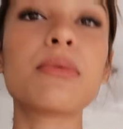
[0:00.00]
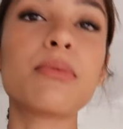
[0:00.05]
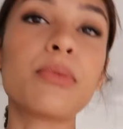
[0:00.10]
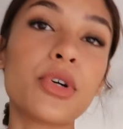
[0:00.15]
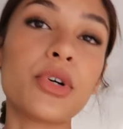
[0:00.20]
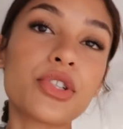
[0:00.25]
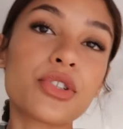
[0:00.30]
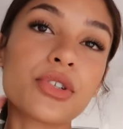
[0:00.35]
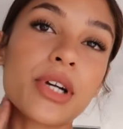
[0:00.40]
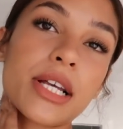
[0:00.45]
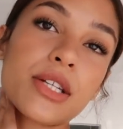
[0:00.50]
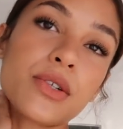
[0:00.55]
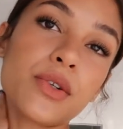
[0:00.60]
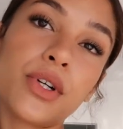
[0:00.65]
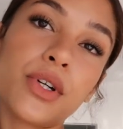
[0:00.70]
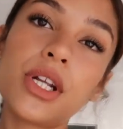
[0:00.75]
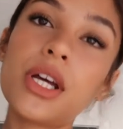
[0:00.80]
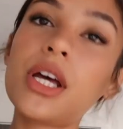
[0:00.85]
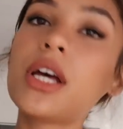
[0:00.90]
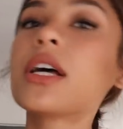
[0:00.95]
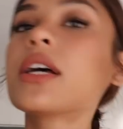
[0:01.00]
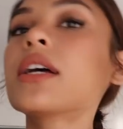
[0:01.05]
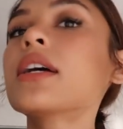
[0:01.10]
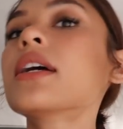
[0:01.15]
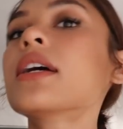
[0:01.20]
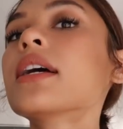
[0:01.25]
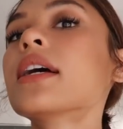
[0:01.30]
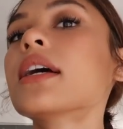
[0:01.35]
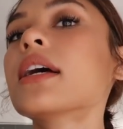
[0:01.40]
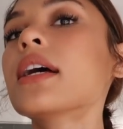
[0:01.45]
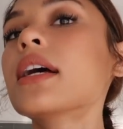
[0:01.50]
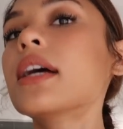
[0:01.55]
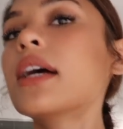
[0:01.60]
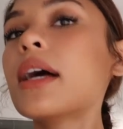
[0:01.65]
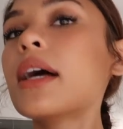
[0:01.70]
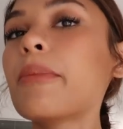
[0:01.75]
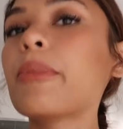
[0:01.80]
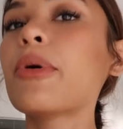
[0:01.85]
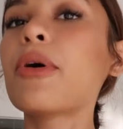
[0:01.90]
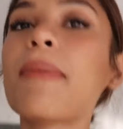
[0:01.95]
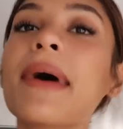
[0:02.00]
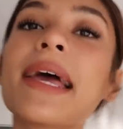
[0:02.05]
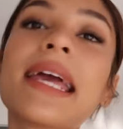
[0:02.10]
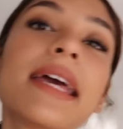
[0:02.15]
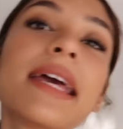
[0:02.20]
some moisturizer on, put my